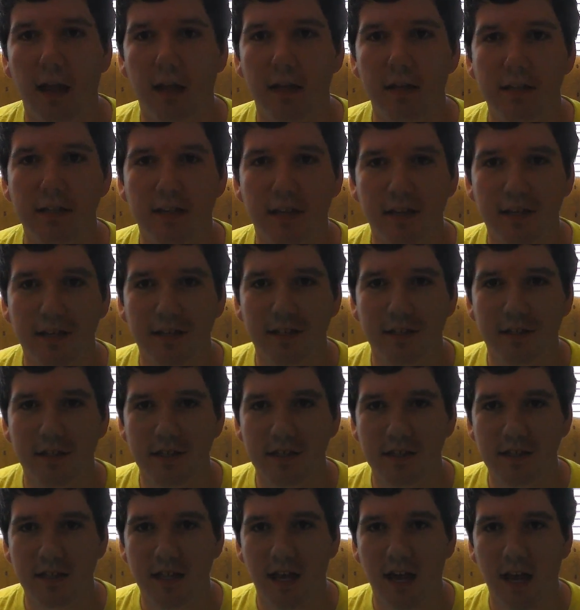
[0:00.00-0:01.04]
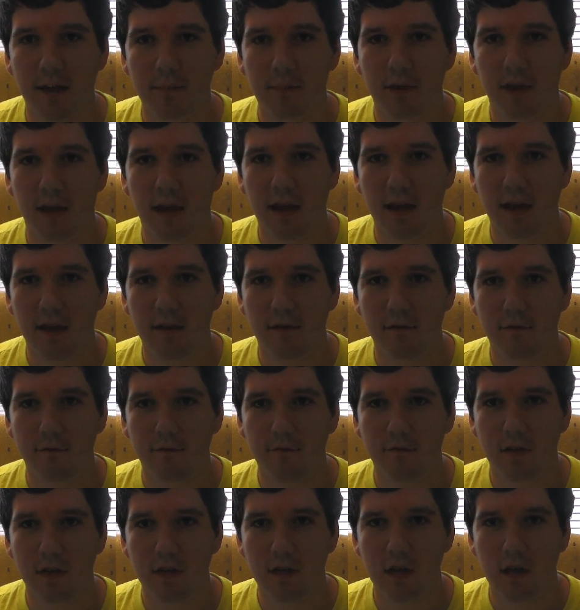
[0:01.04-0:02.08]
let us get to this top eight
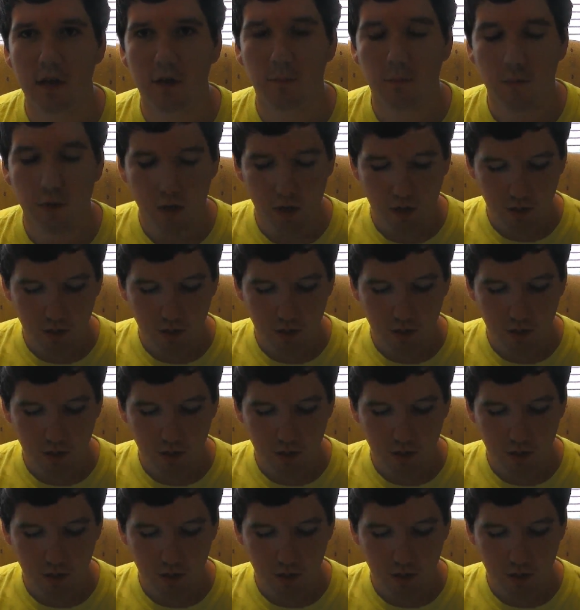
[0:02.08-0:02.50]
video.